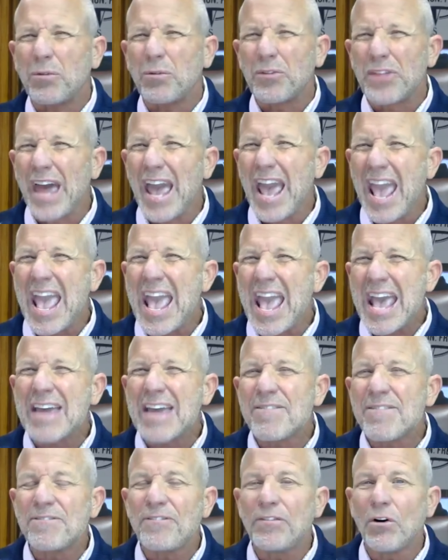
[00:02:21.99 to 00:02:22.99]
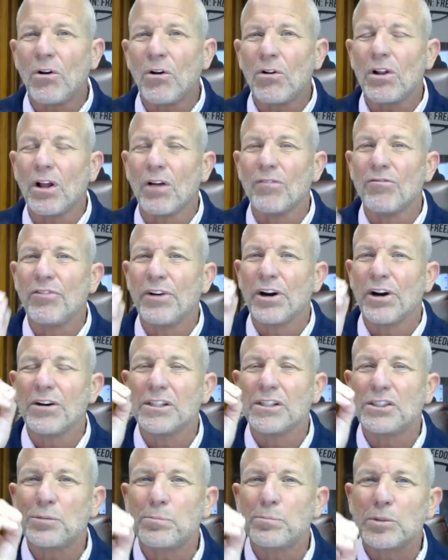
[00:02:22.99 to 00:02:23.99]
with a handful of very
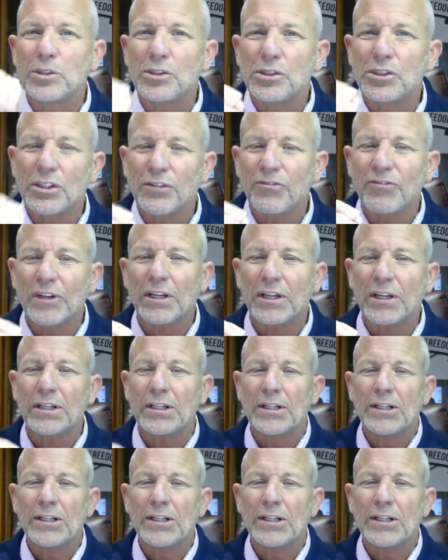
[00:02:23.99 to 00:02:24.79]
specific